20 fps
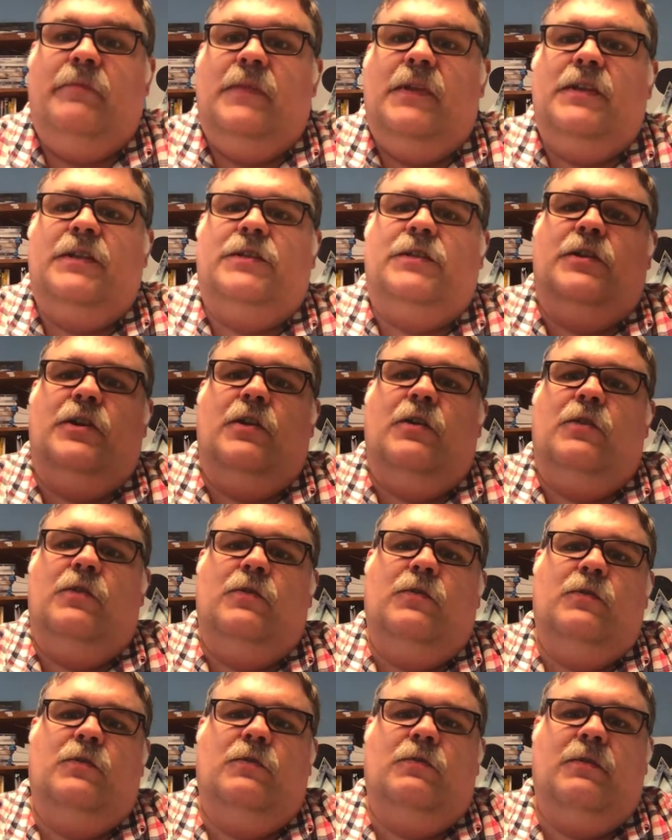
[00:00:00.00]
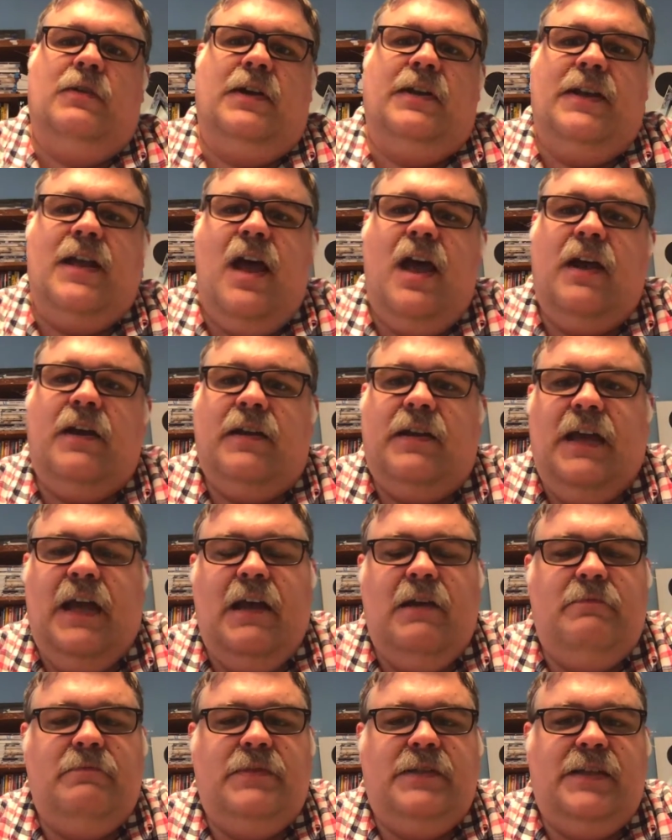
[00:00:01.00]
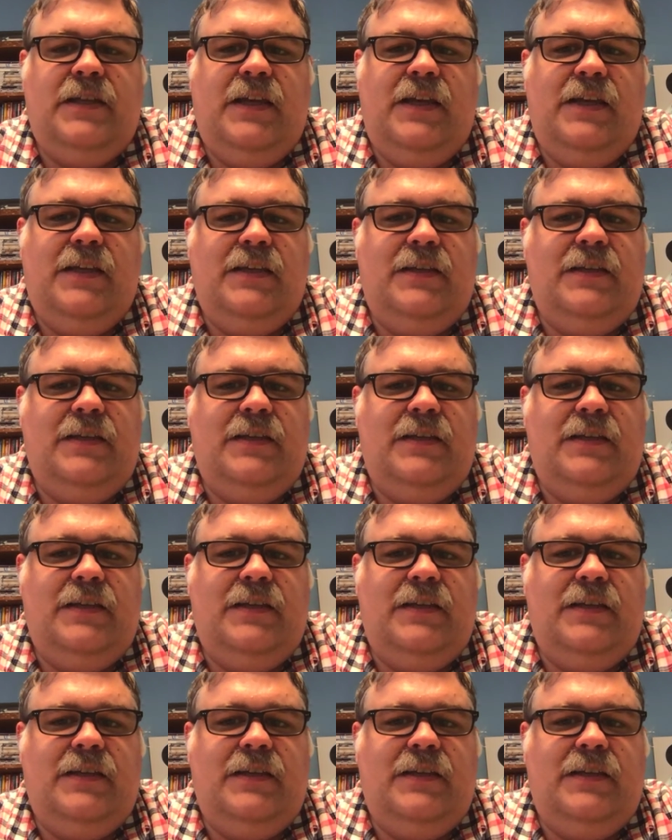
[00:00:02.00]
So a .com site